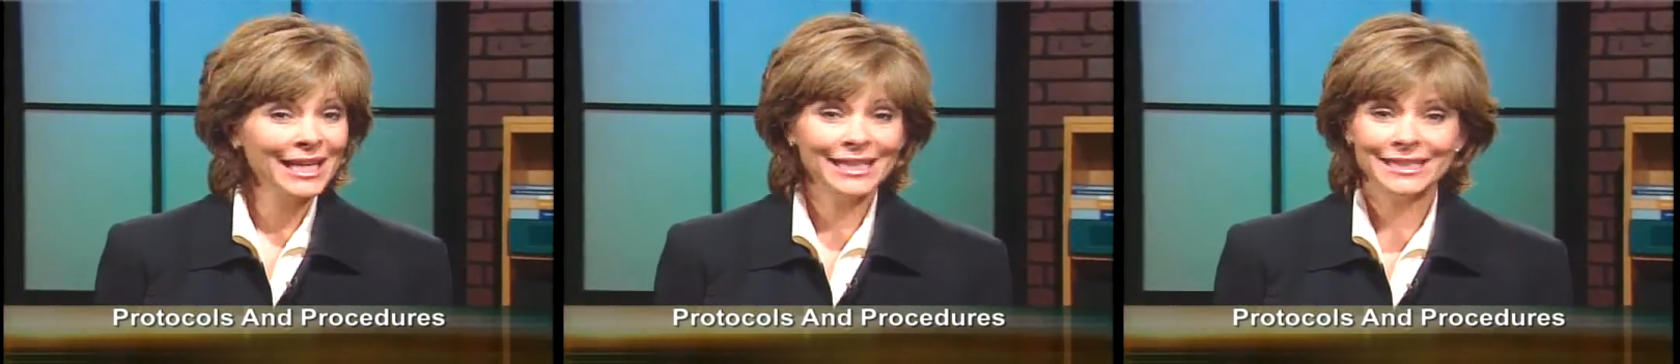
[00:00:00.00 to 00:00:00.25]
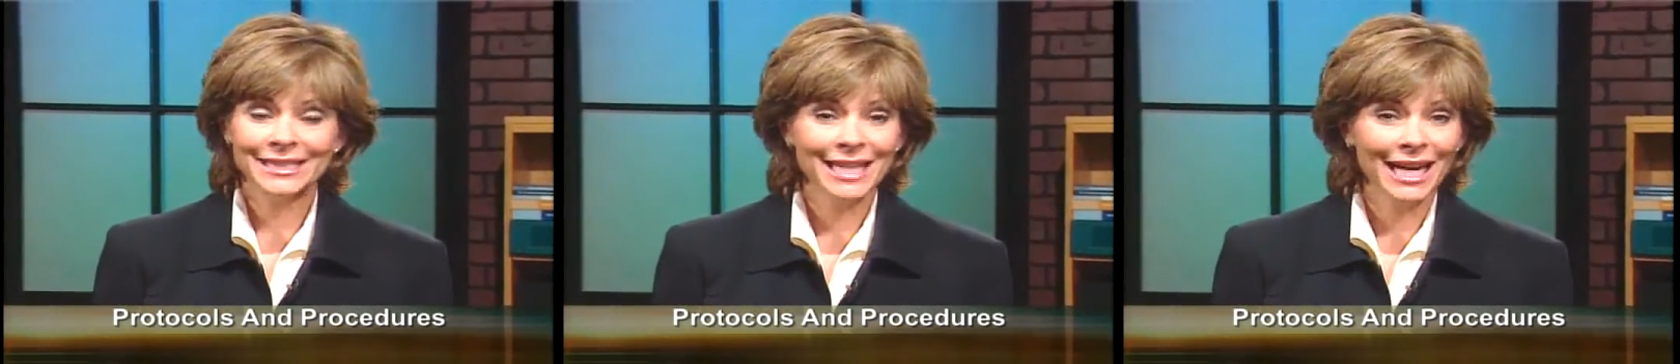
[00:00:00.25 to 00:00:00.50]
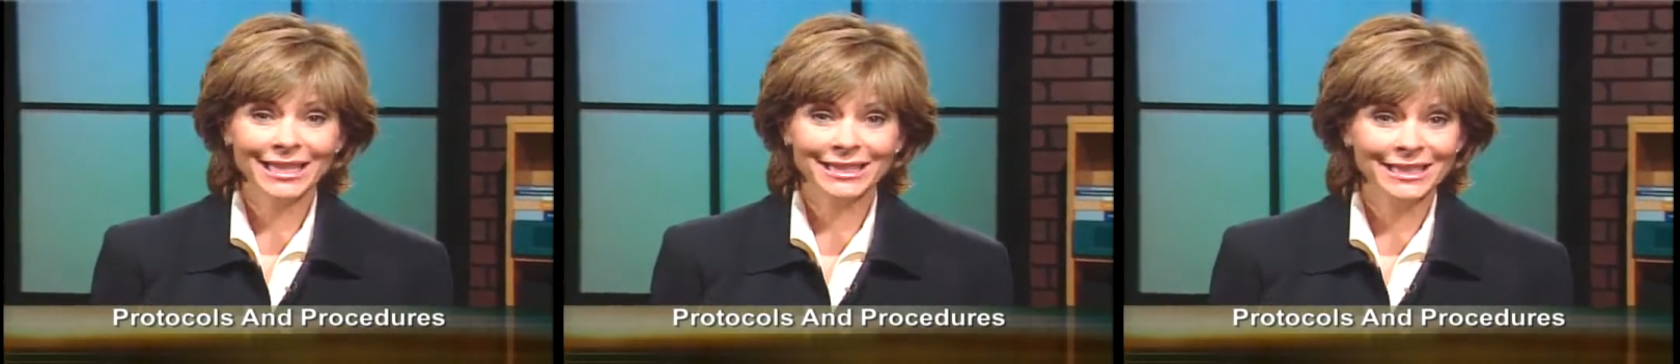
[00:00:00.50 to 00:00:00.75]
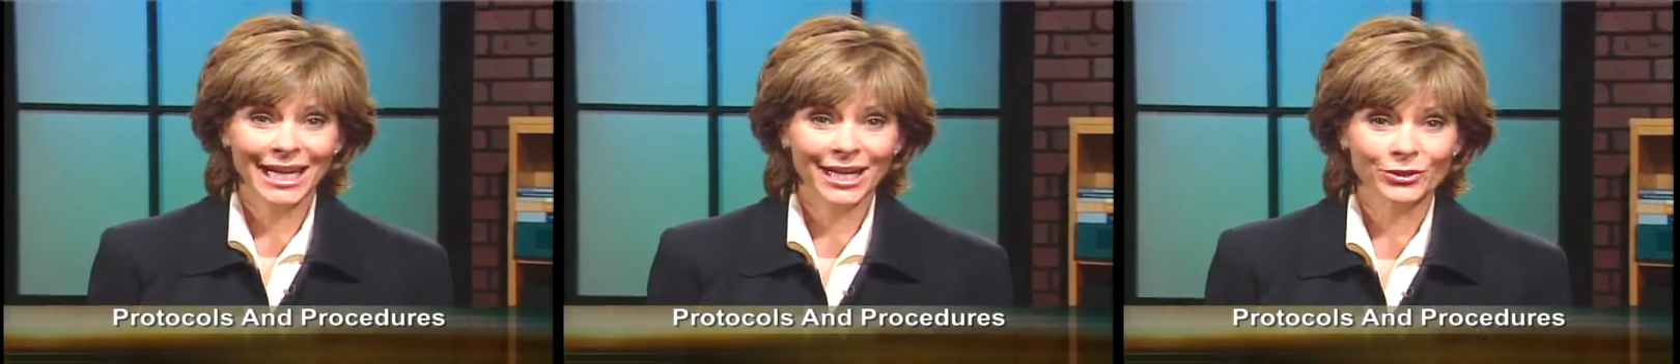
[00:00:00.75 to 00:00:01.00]
is not
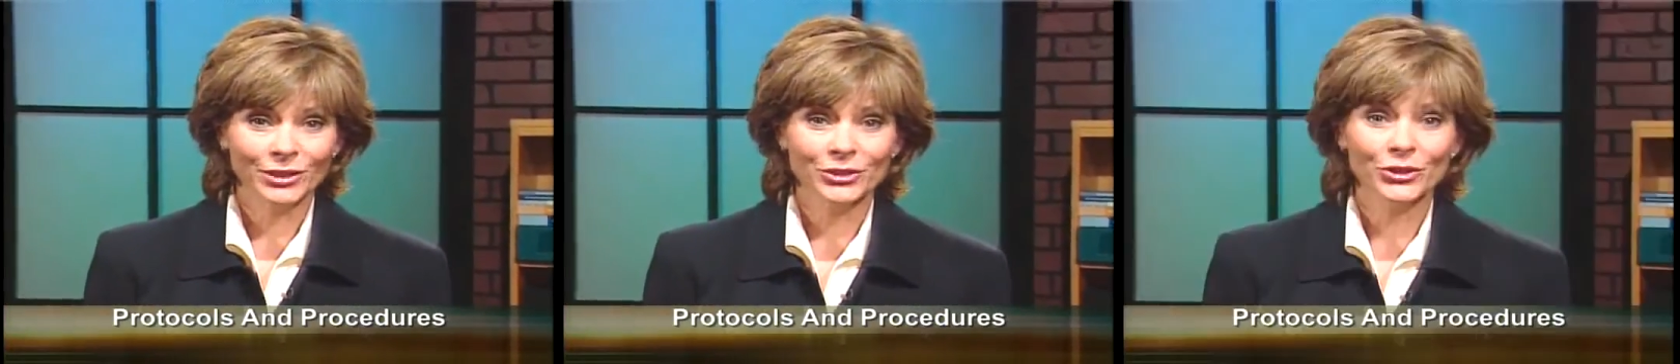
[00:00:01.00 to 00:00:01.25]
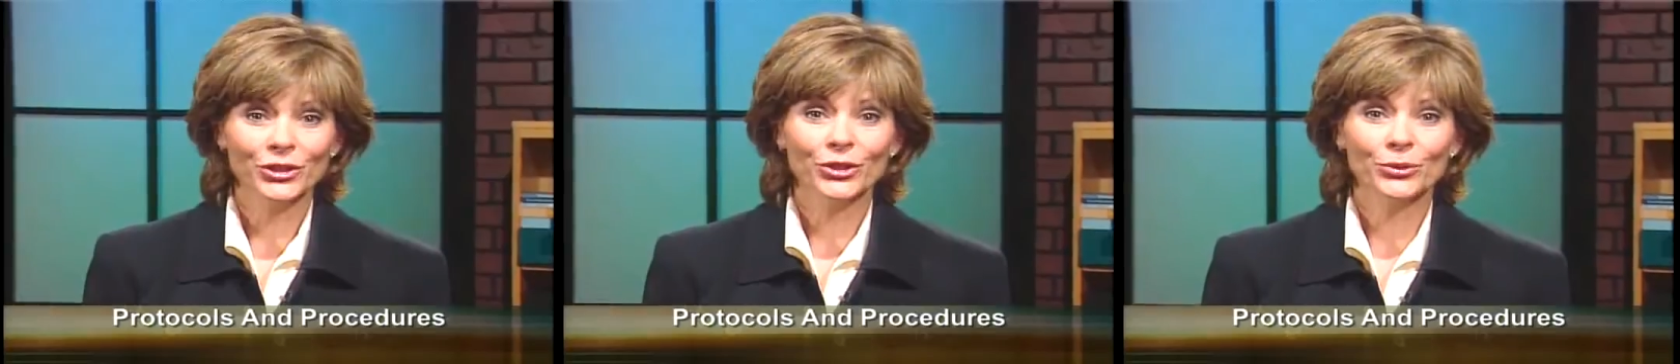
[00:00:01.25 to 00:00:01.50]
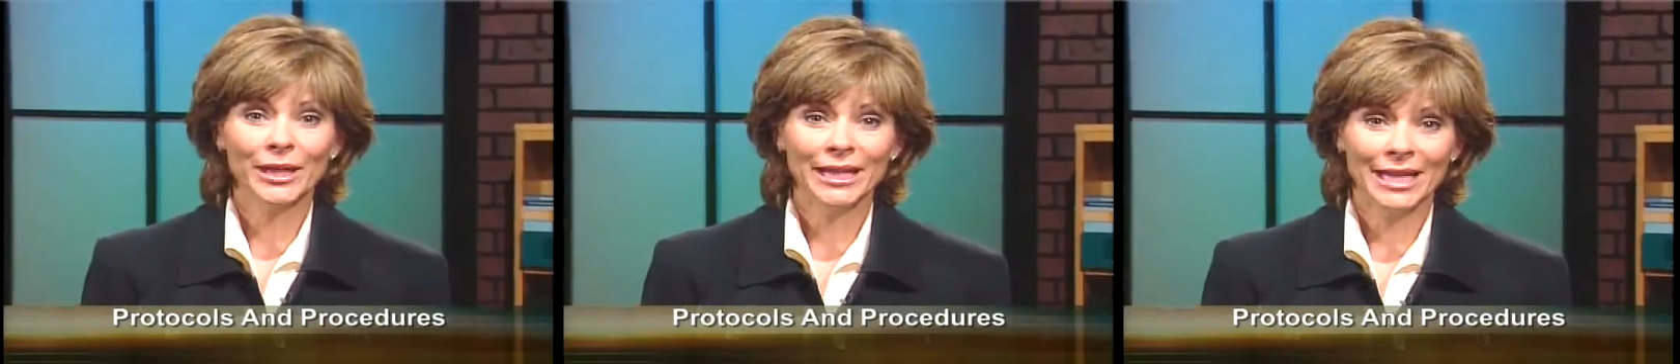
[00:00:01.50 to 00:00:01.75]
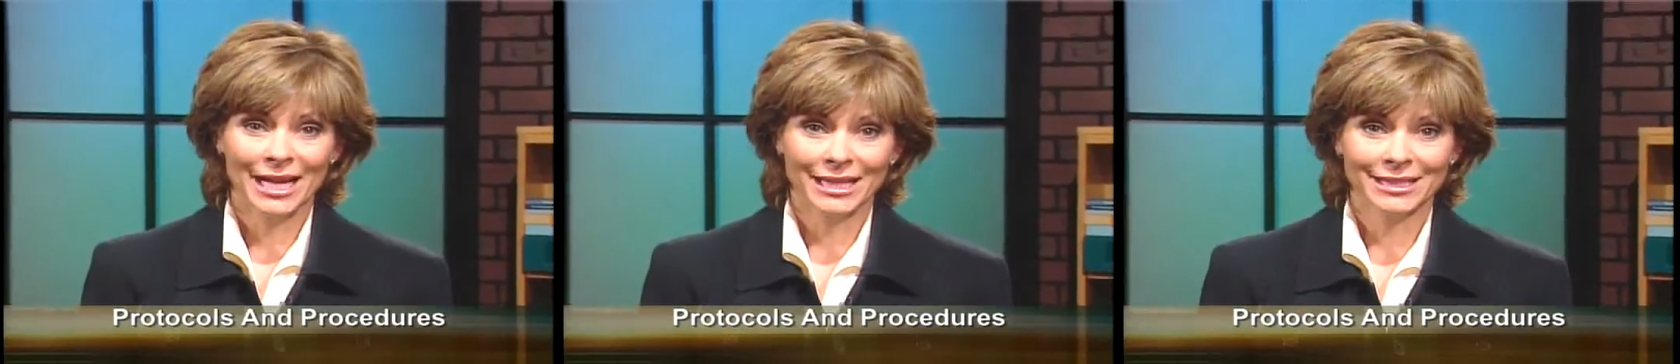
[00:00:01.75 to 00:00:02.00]
allowed under the Green
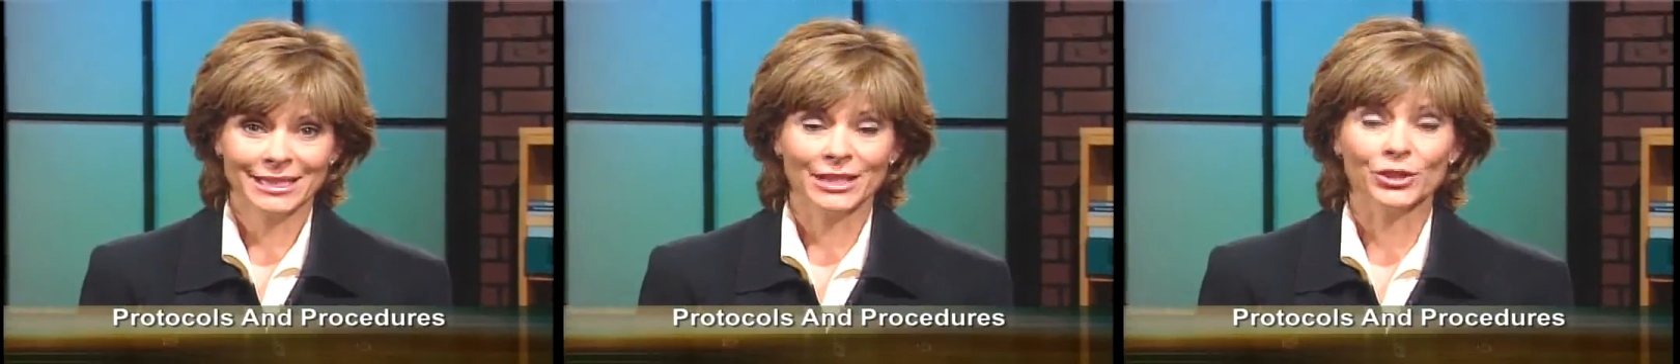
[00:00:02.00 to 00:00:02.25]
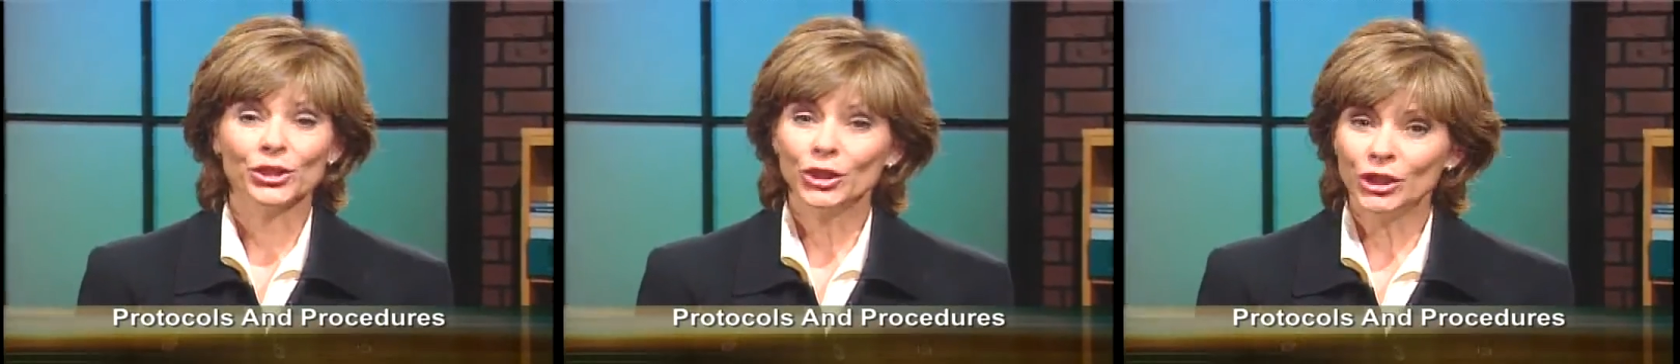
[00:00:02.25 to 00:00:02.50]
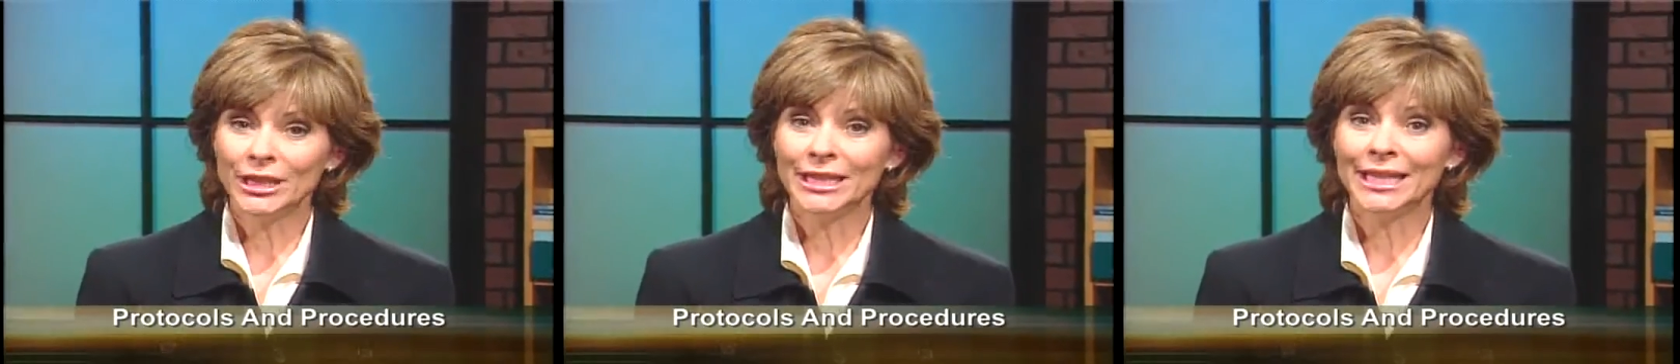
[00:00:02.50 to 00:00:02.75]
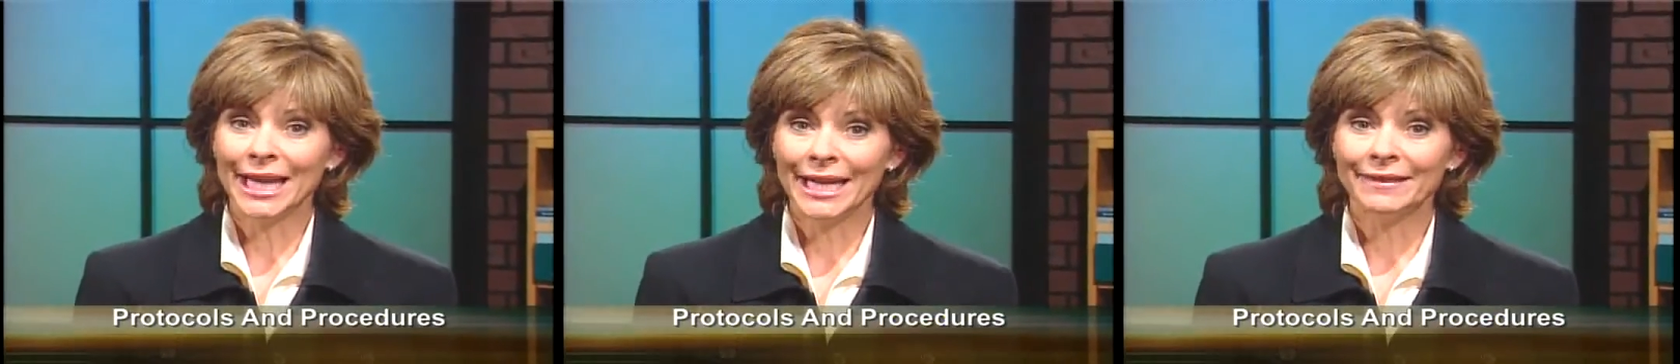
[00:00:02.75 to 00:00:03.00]
Act and could
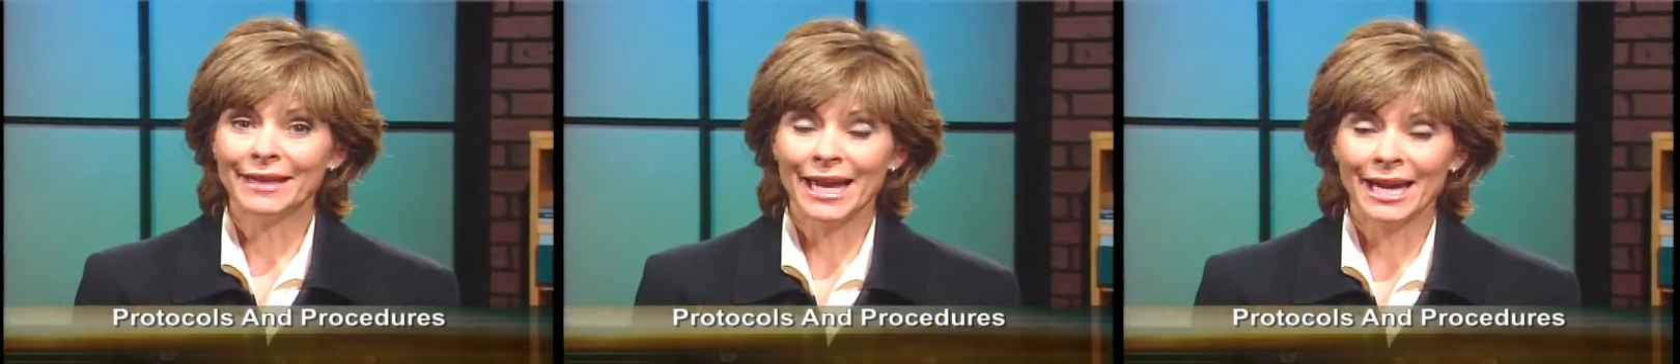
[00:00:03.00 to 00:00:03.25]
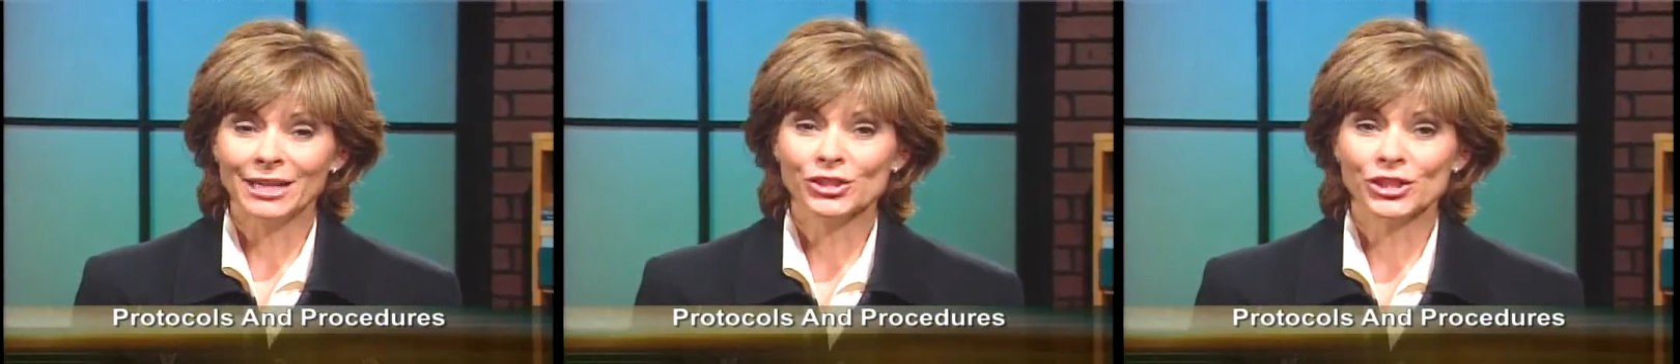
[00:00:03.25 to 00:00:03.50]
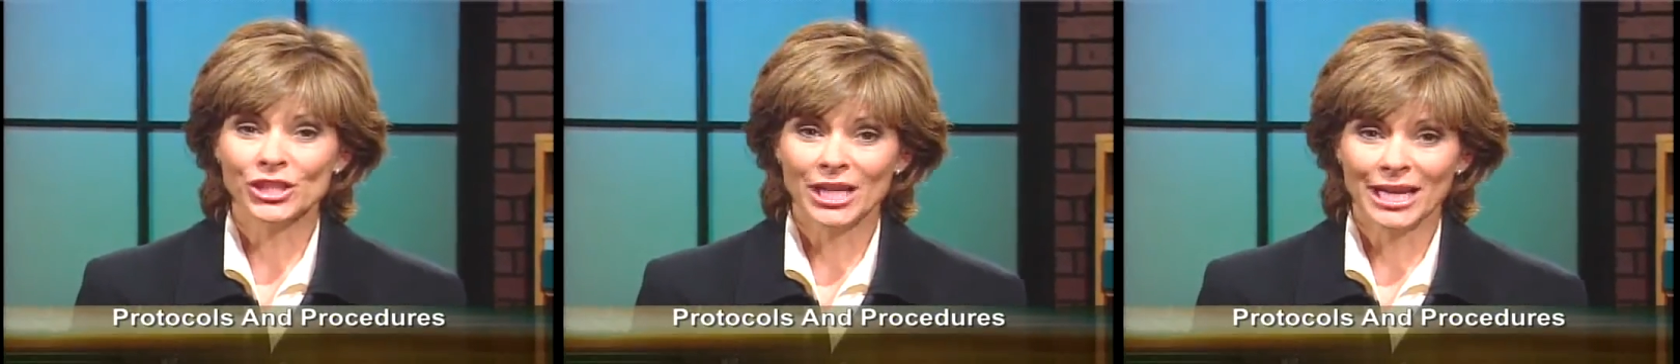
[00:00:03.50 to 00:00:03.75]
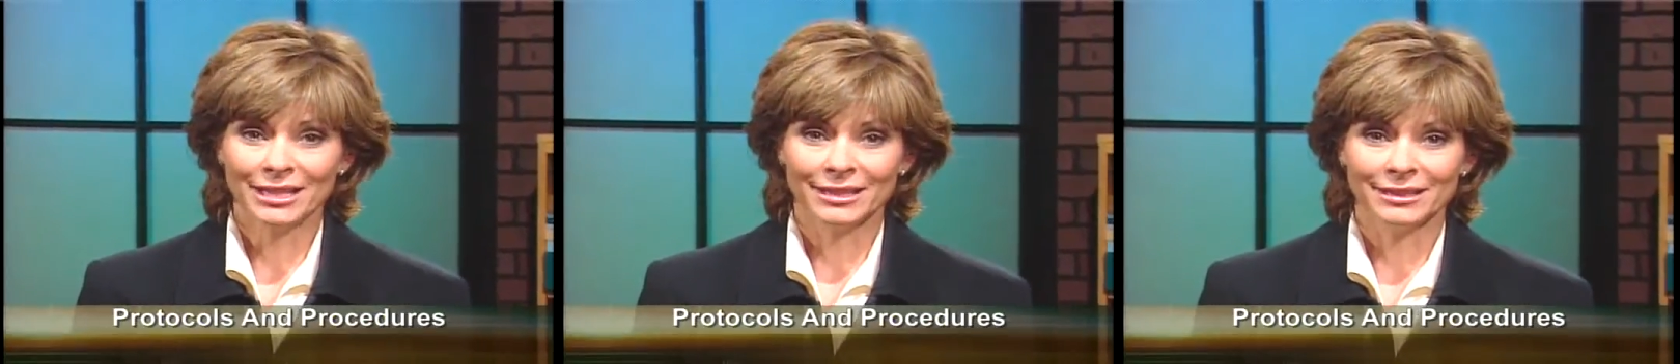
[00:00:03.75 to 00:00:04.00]
negate the action
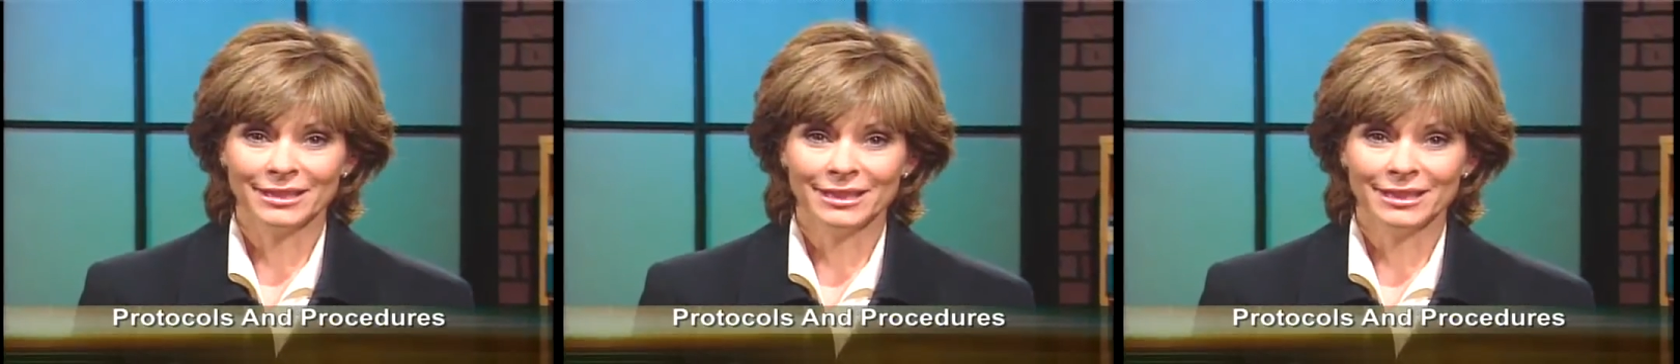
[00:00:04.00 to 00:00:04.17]
taken.